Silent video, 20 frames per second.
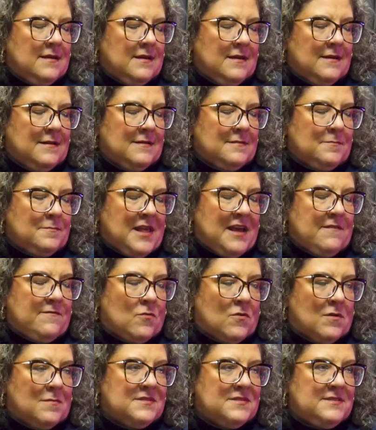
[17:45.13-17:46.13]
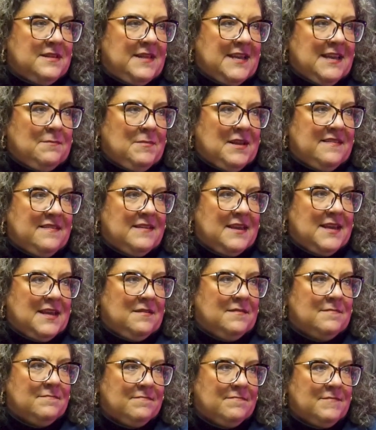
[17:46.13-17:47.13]
um, platforms that they can be
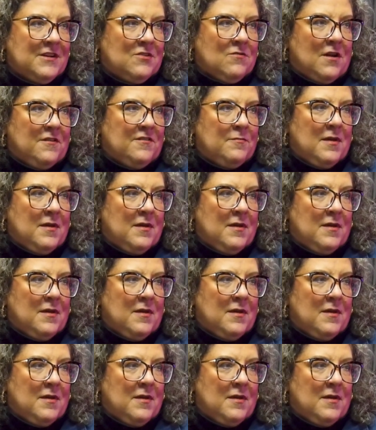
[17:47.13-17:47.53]
seen yeah. across